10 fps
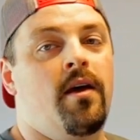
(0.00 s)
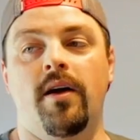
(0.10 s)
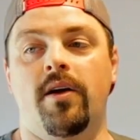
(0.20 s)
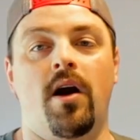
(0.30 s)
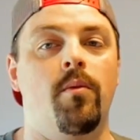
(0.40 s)

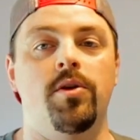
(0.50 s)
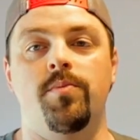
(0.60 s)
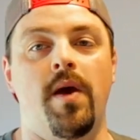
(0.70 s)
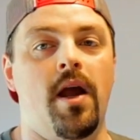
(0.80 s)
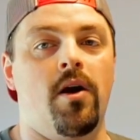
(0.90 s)
a
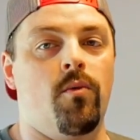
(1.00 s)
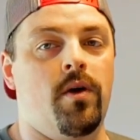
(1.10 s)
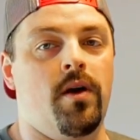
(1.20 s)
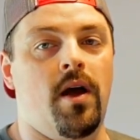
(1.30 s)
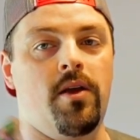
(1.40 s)
garbage bag or
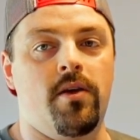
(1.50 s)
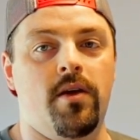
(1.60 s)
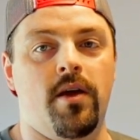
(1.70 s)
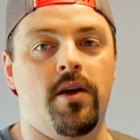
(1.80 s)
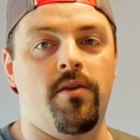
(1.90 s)
whatnot. You
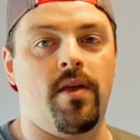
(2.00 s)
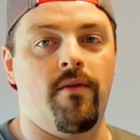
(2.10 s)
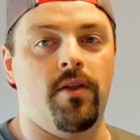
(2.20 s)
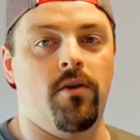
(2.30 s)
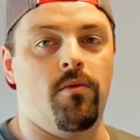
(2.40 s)
can kind of just
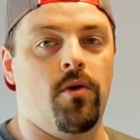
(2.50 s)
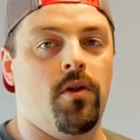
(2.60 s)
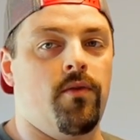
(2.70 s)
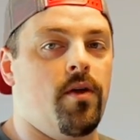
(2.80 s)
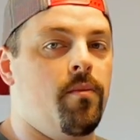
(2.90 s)
have a little
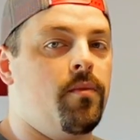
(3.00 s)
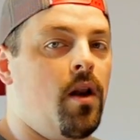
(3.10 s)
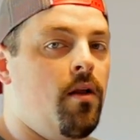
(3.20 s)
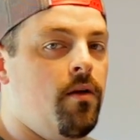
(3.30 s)
roll of them.